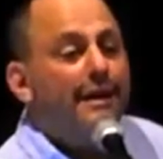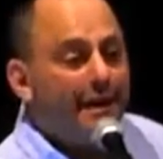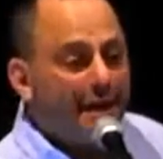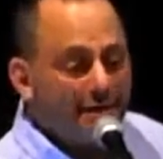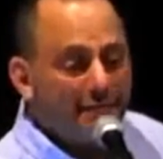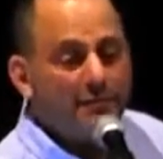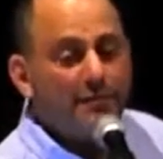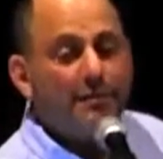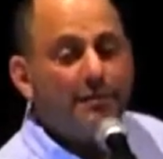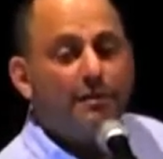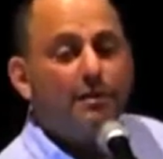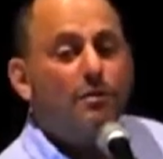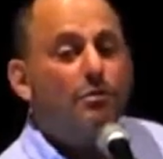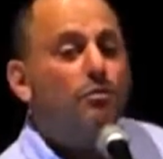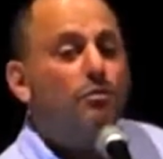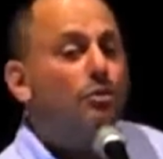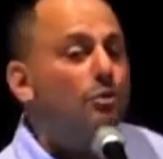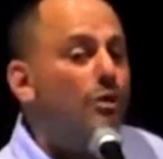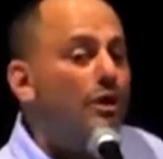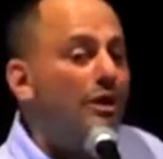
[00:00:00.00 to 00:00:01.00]
even
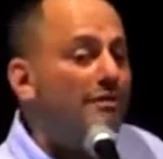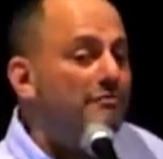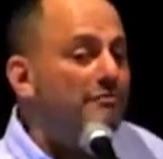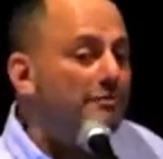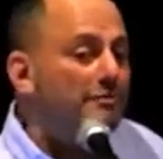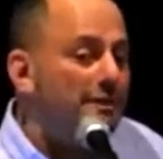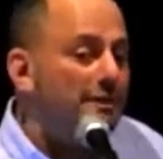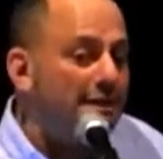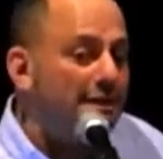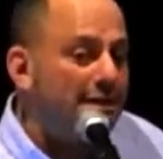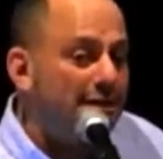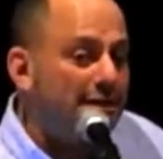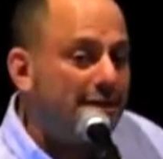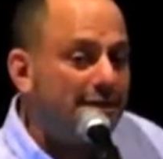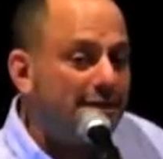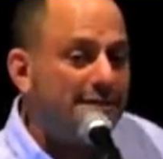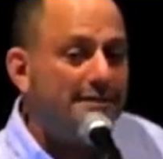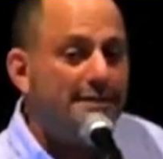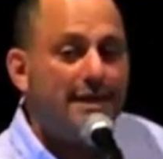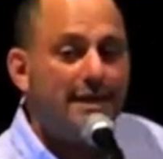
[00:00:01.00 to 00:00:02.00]
though you have
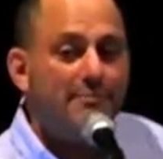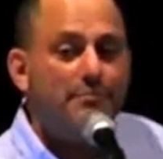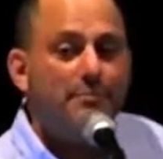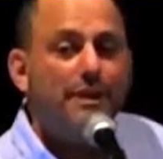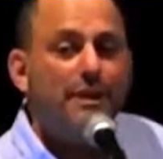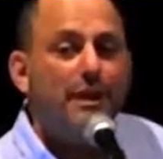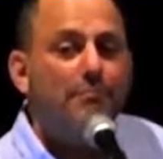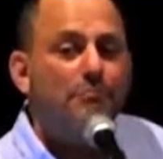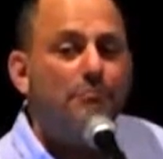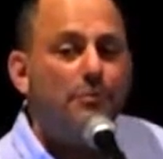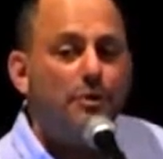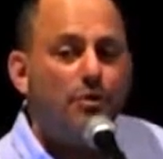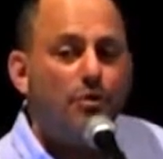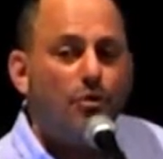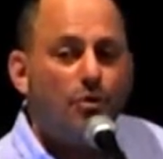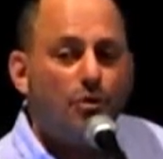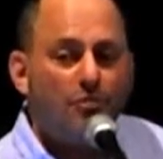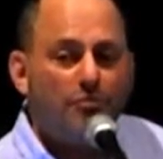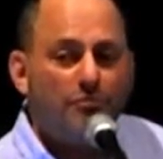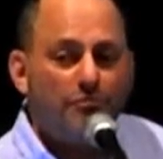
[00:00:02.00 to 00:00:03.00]
the same number
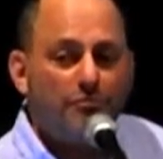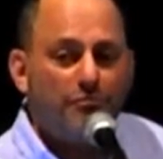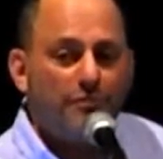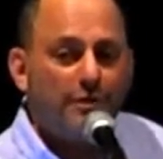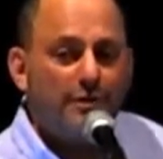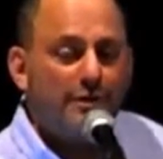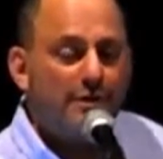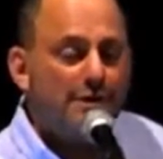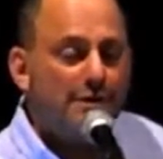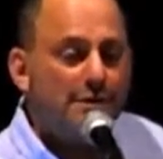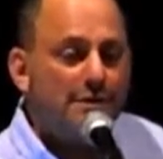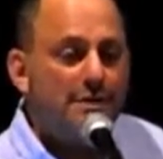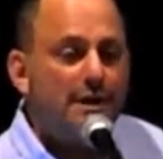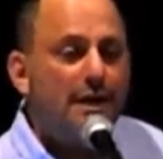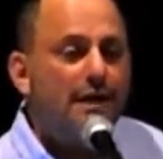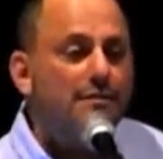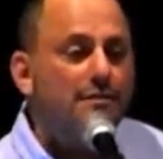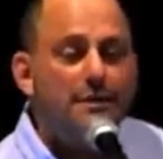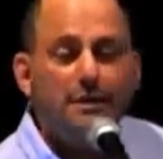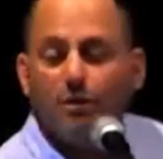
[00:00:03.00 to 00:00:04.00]
of
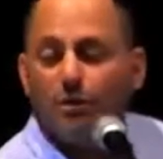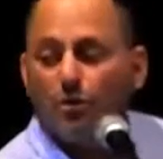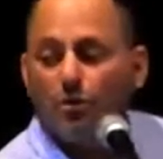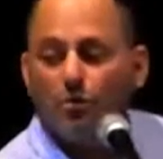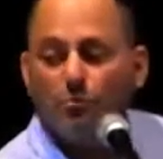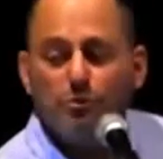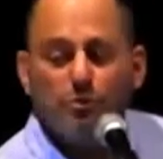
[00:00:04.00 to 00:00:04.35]
start and goal